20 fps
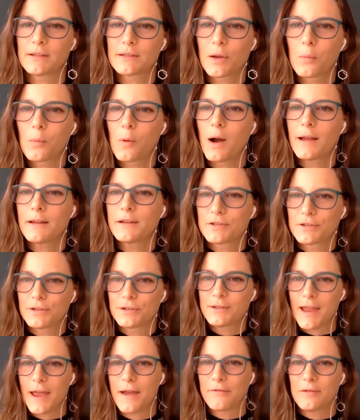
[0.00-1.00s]
So why
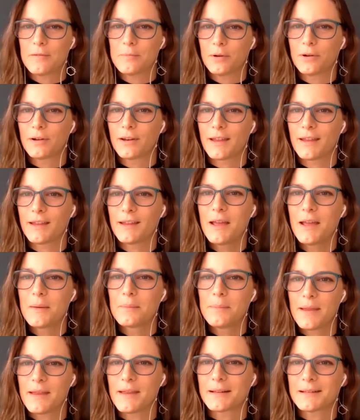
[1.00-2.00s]
should everybody
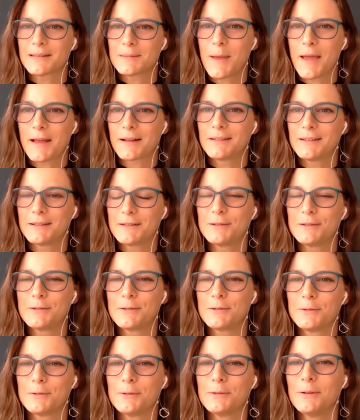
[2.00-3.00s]
be expected to
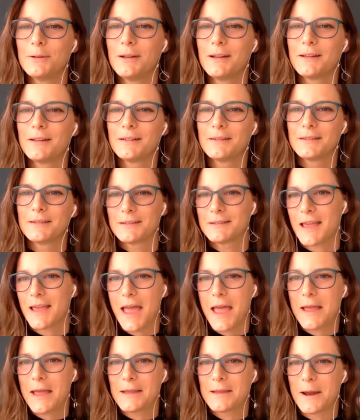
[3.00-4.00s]
do the
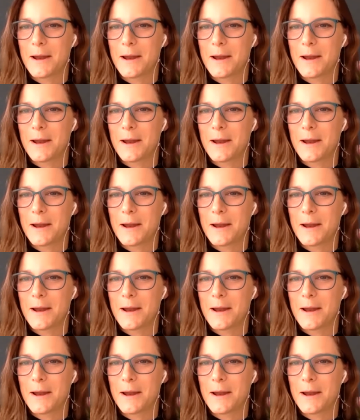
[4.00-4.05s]
same,